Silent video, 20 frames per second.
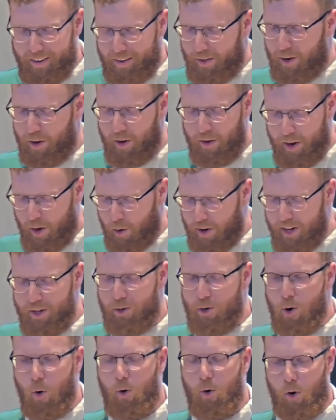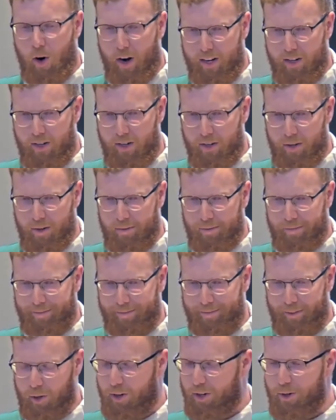There is no Christ,
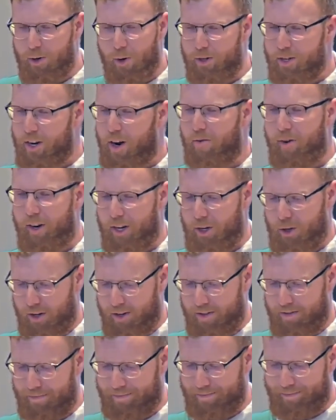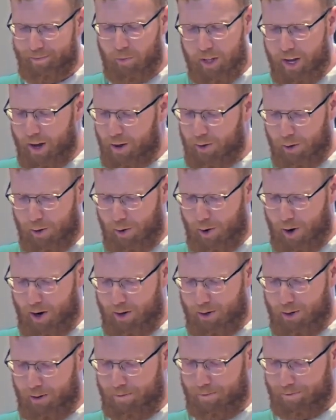there is no salvation without the
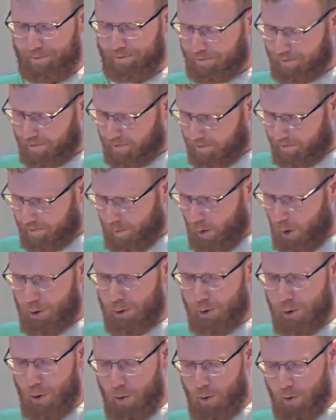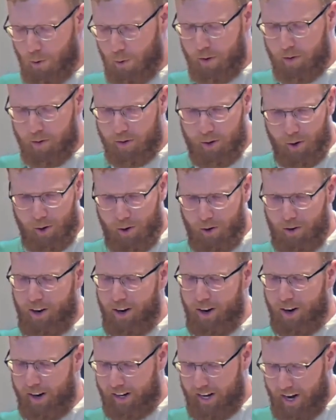cross. So we return
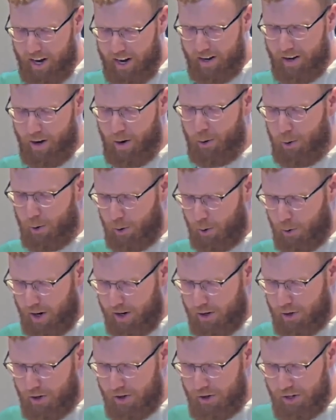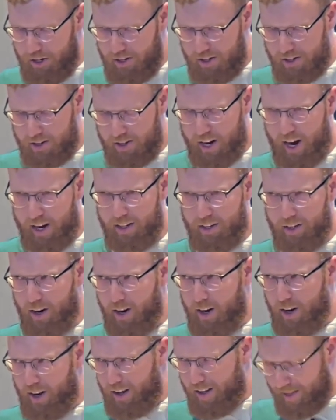again to the question Jesus asked,
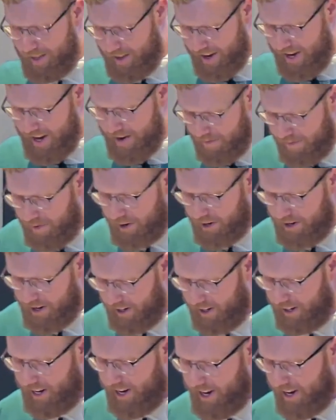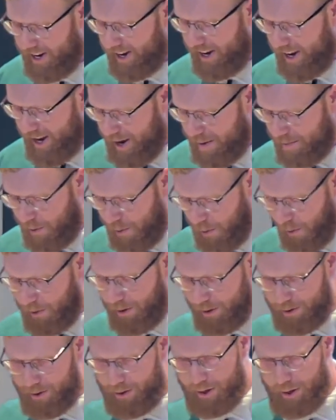the infinitely
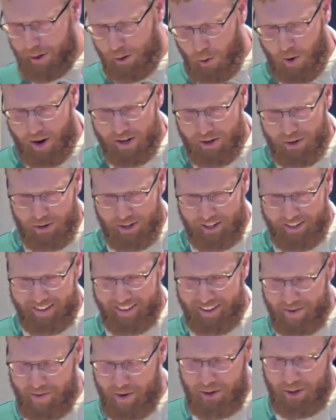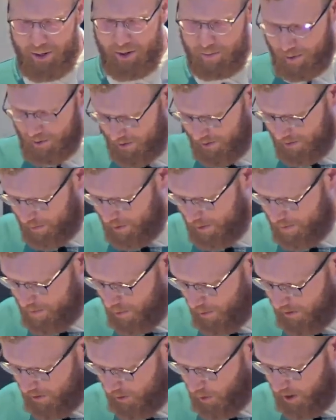important question, the most
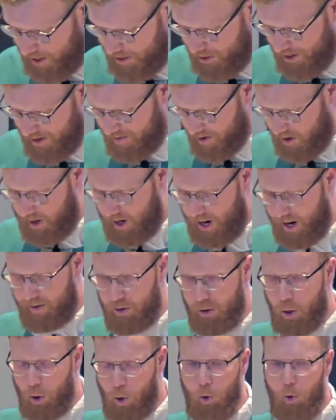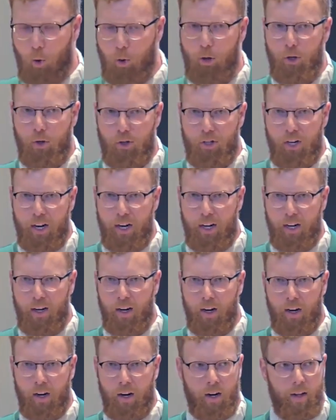important question of our lives. Who do you say
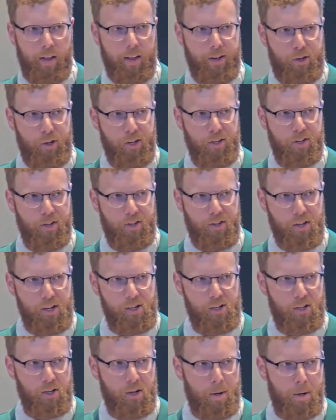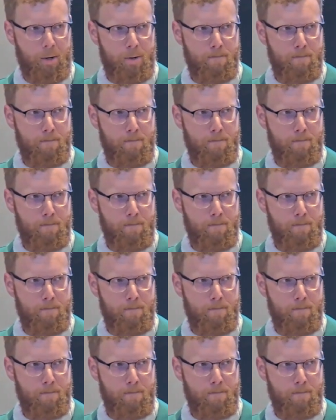that Jesus is?